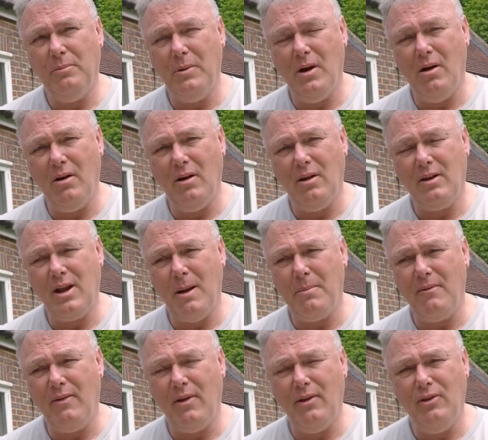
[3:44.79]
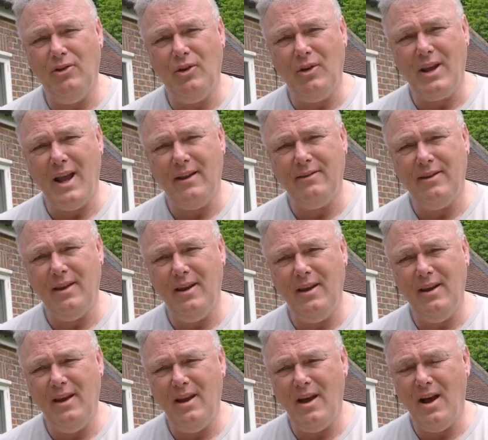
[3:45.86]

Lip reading: but on a couple of other Ducati